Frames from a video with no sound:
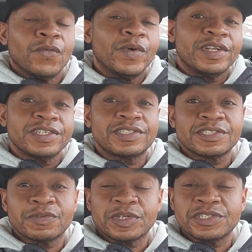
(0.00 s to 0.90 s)
When this
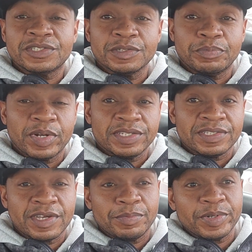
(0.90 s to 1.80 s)
situation took place
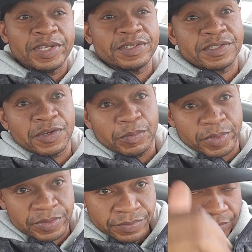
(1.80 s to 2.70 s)
a couple of years ago,
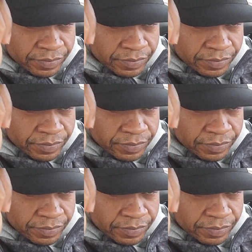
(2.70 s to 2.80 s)
man,